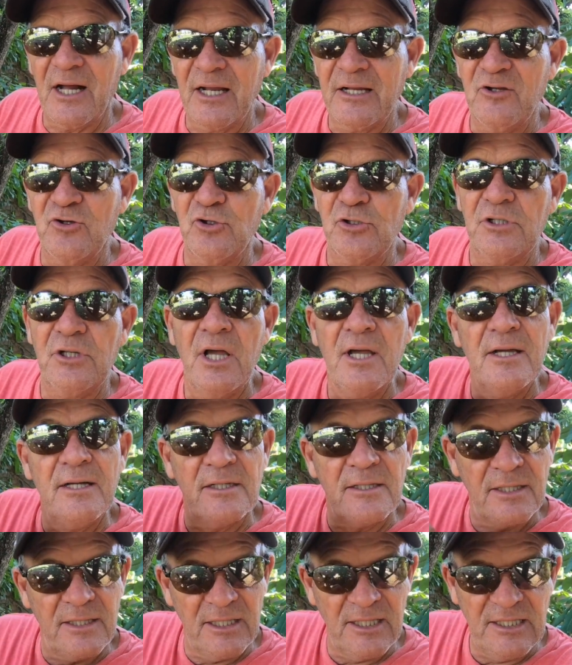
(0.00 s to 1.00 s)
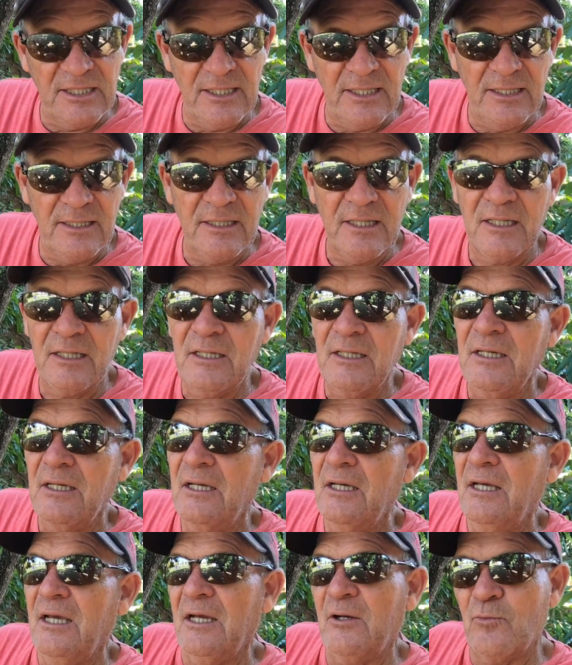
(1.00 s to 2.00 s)
I could clean
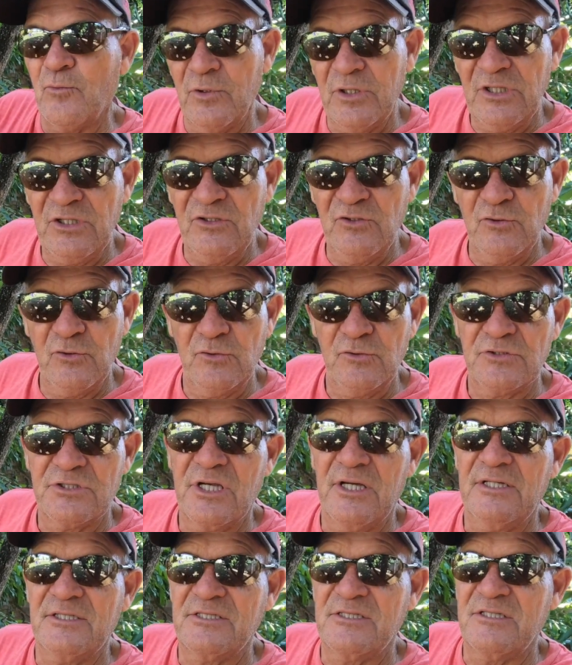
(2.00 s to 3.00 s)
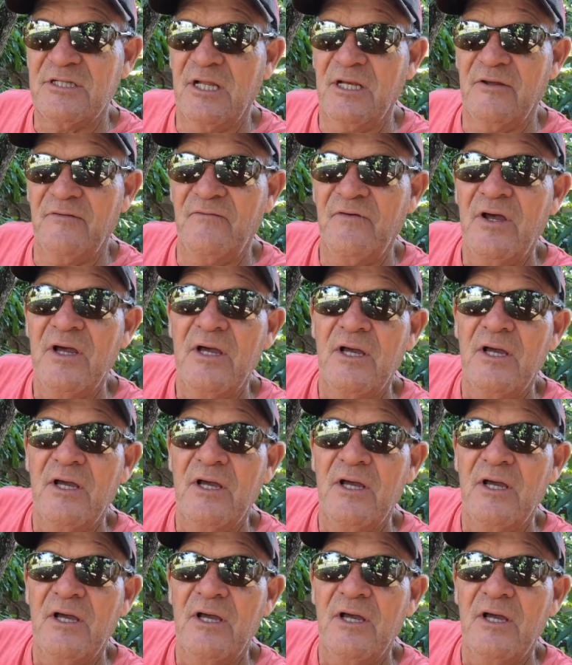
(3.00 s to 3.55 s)
and reuse instead of